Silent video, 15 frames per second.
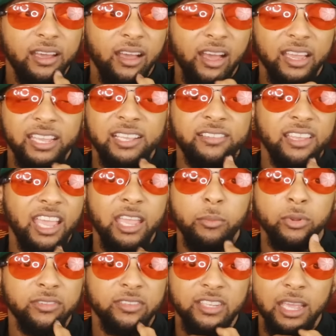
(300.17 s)
he's able
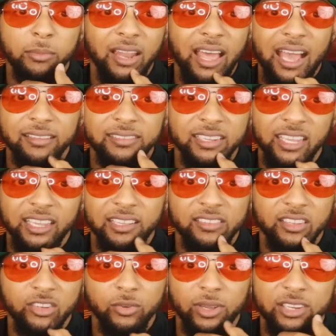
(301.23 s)
to stabilize the kicking
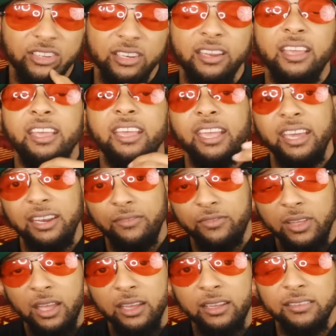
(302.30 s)
situation. And if
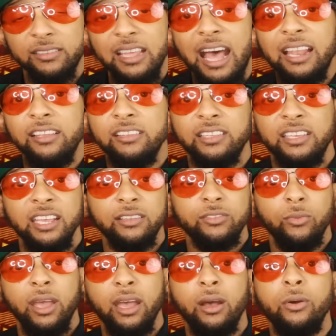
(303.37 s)
Gonzalez kicks
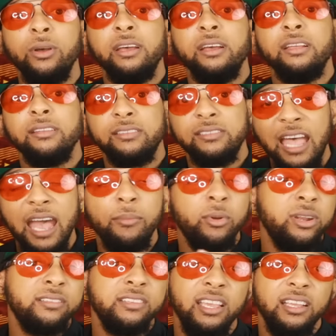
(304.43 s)
well, Seibert
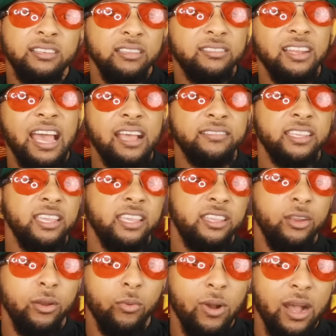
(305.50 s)
has kicked his last kick
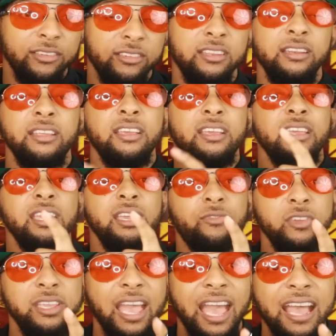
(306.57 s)
here in Washington. If
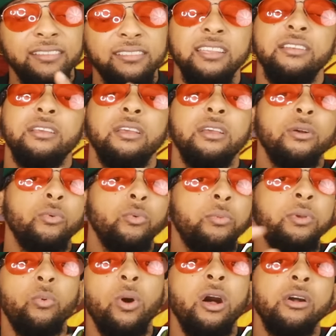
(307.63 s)
he hasn't, we'll be
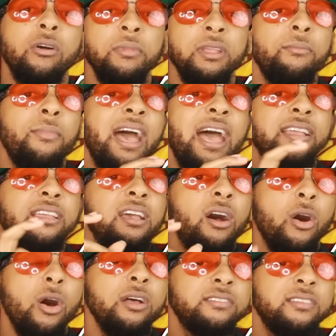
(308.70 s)
welcoming back
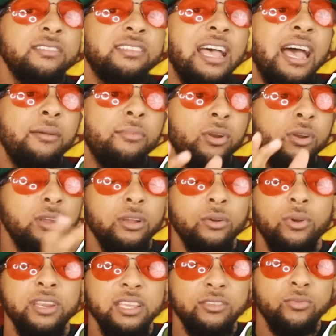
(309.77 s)
Austin Seibert
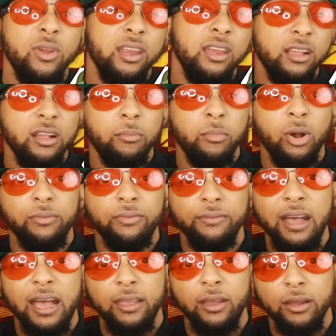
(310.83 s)
when he's ready to come off of
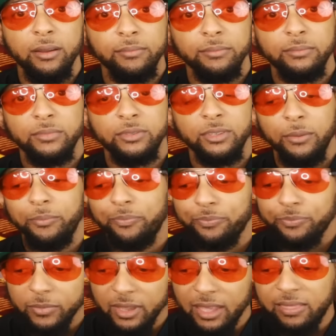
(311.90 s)
IR. So
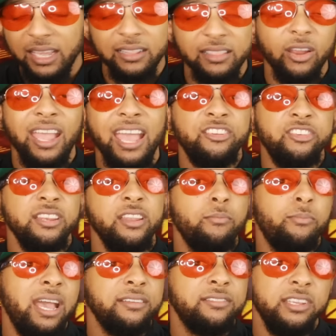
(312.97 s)
I think they're hedging their
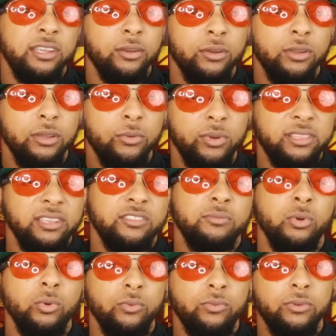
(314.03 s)
bets here with this
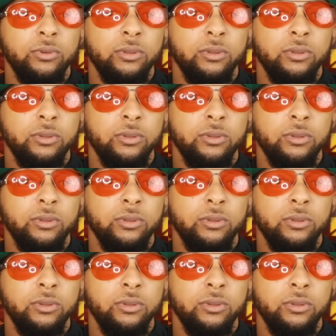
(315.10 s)
move.